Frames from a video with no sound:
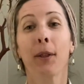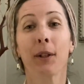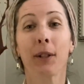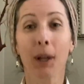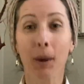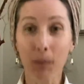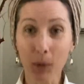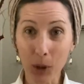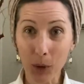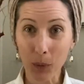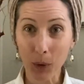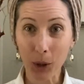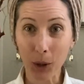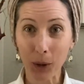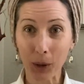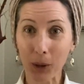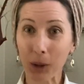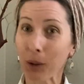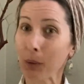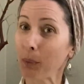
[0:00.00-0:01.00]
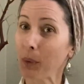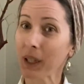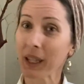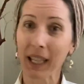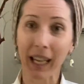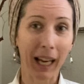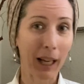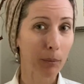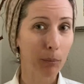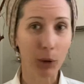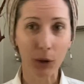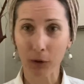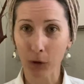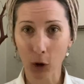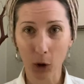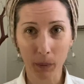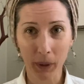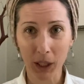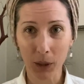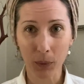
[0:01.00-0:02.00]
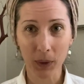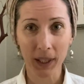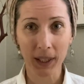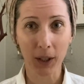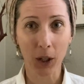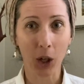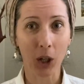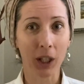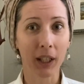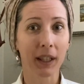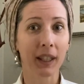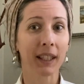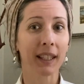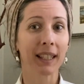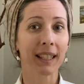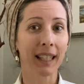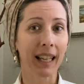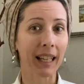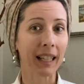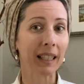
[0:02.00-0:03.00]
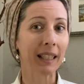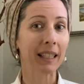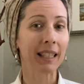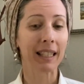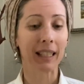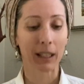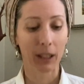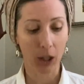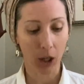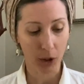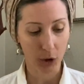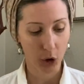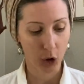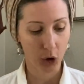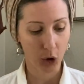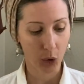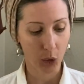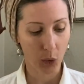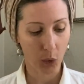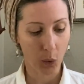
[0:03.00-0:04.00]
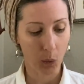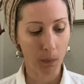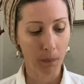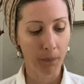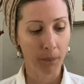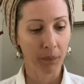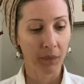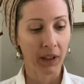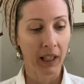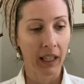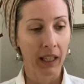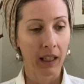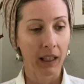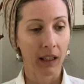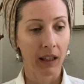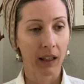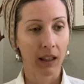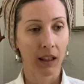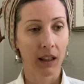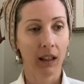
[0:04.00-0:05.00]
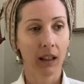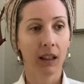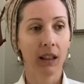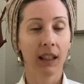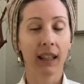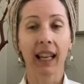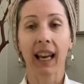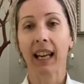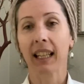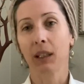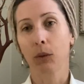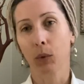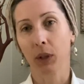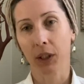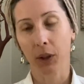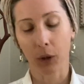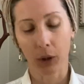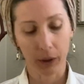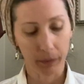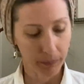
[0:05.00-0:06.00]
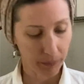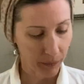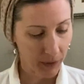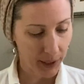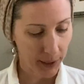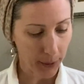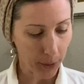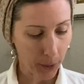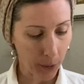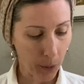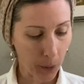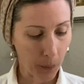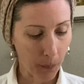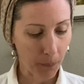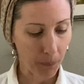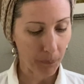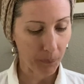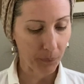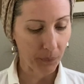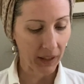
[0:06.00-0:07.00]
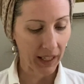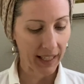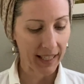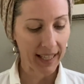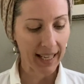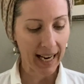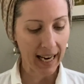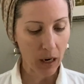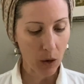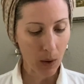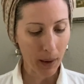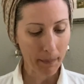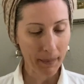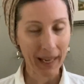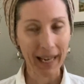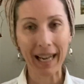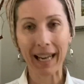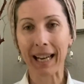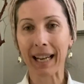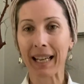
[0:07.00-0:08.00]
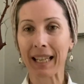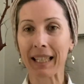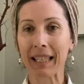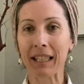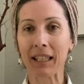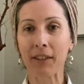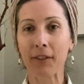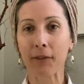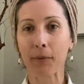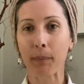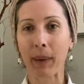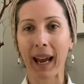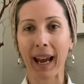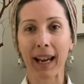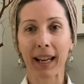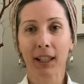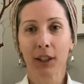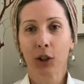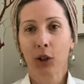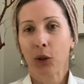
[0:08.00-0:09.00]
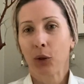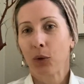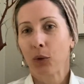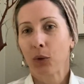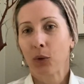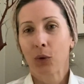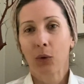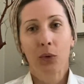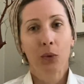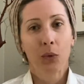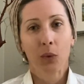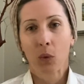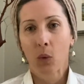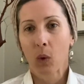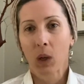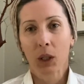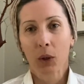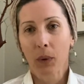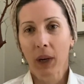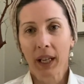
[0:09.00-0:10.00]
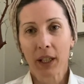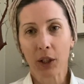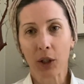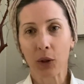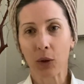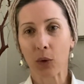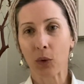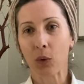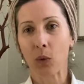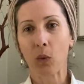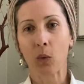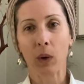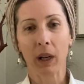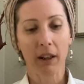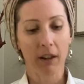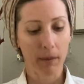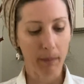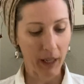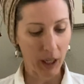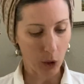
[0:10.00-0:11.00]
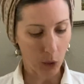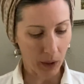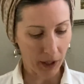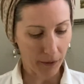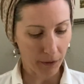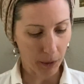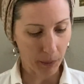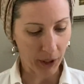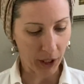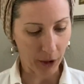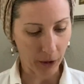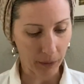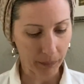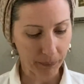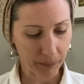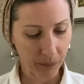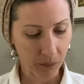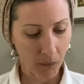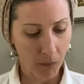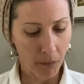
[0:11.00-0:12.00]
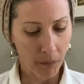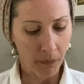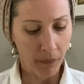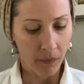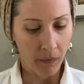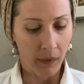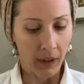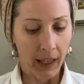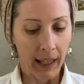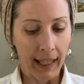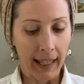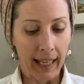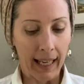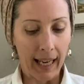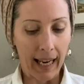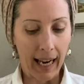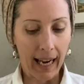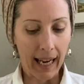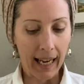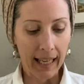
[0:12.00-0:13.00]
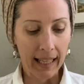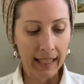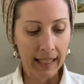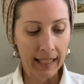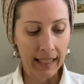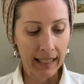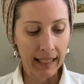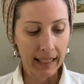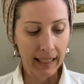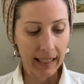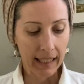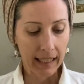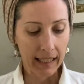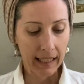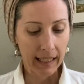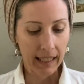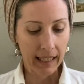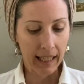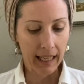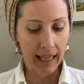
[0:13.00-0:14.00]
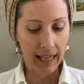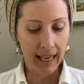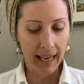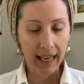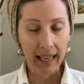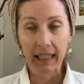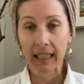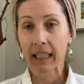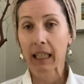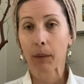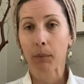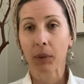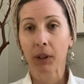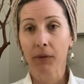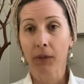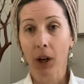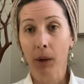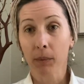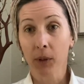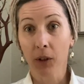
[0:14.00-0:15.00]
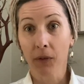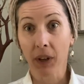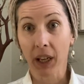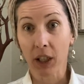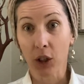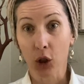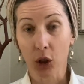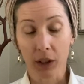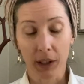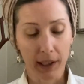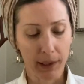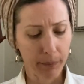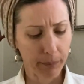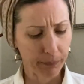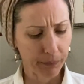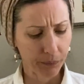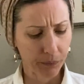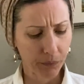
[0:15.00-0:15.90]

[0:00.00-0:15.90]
the numbers were good, but the ad performance was not. The sales did not show that it was good. So now I'm kind of back to what do I do? Where am I going from here? And I had a couple of observations.